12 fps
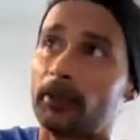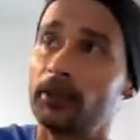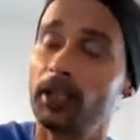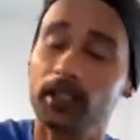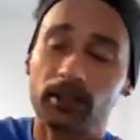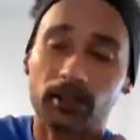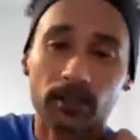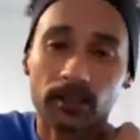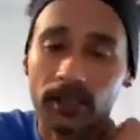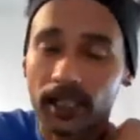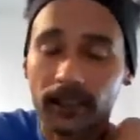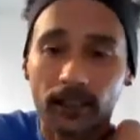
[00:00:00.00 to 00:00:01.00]
you got to just
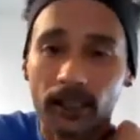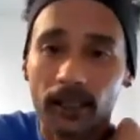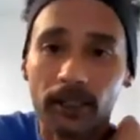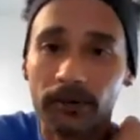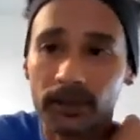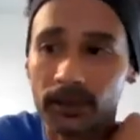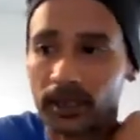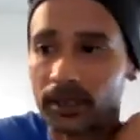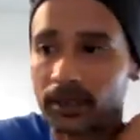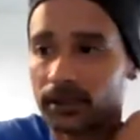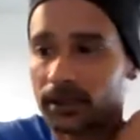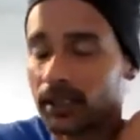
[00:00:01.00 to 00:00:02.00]
look at the elements.
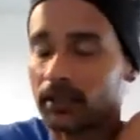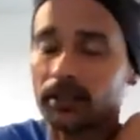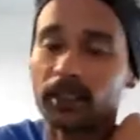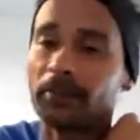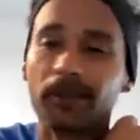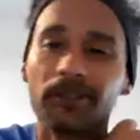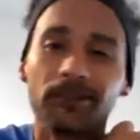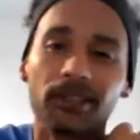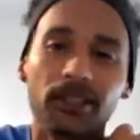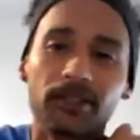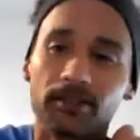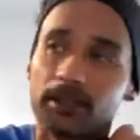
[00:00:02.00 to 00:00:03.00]
Like you said, look at Mother
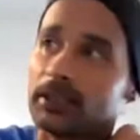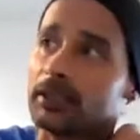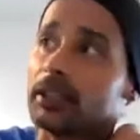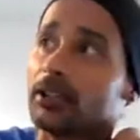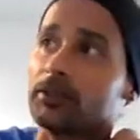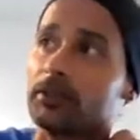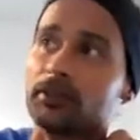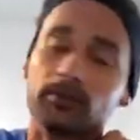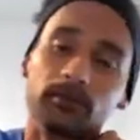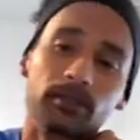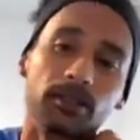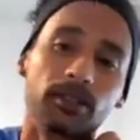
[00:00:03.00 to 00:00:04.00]
Nature. She tells
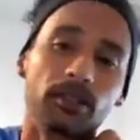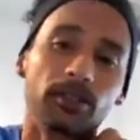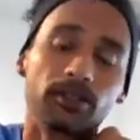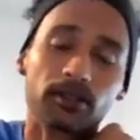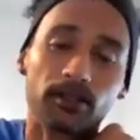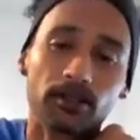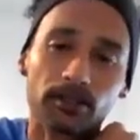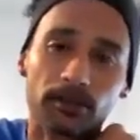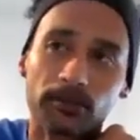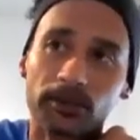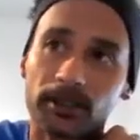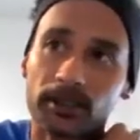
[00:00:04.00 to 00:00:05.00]
you in her
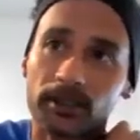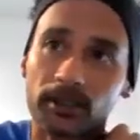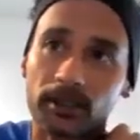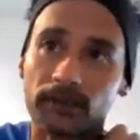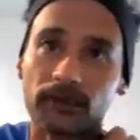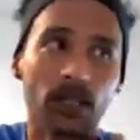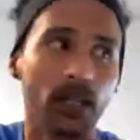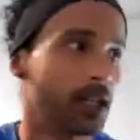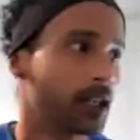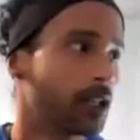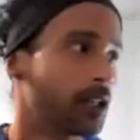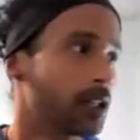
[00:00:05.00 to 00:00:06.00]
simplicity.
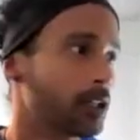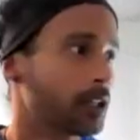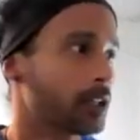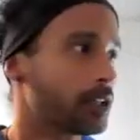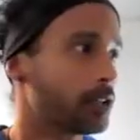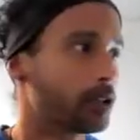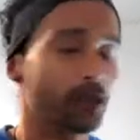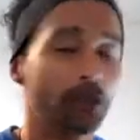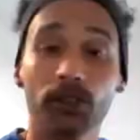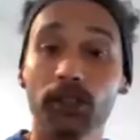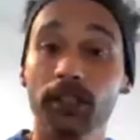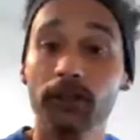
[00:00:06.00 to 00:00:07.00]
You
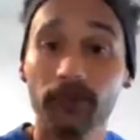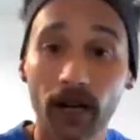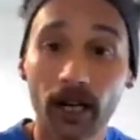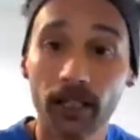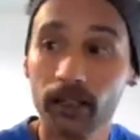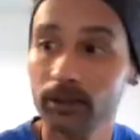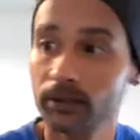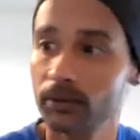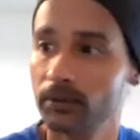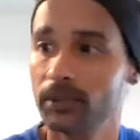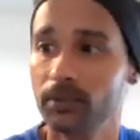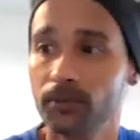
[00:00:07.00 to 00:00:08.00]
know, you need fire.
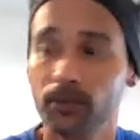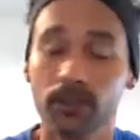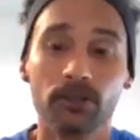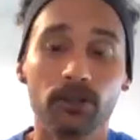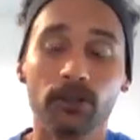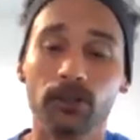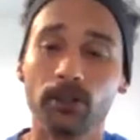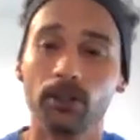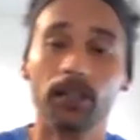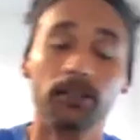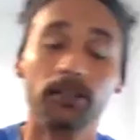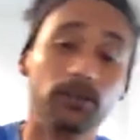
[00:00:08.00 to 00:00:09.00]
What do? You
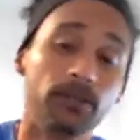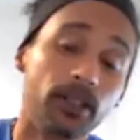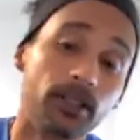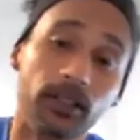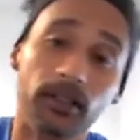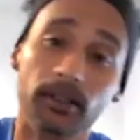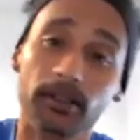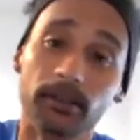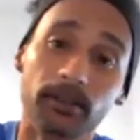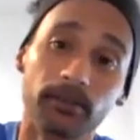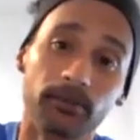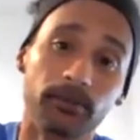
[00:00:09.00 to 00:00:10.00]
go out and you sun gaze.
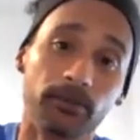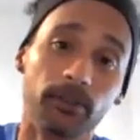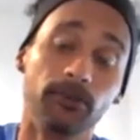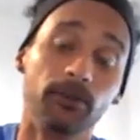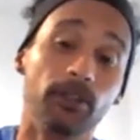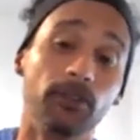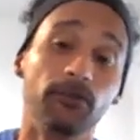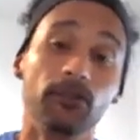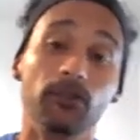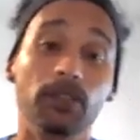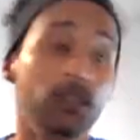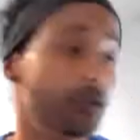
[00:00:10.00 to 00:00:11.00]
If
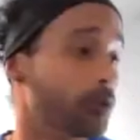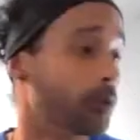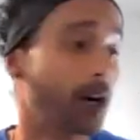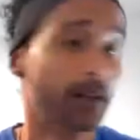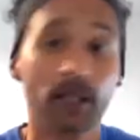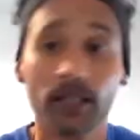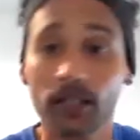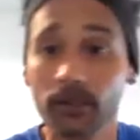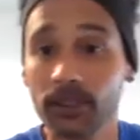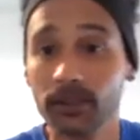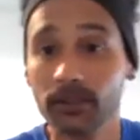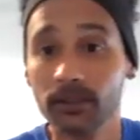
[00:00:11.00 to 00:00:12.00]
you need the water
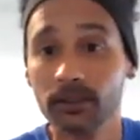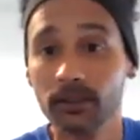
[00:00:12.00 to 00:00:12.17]
element,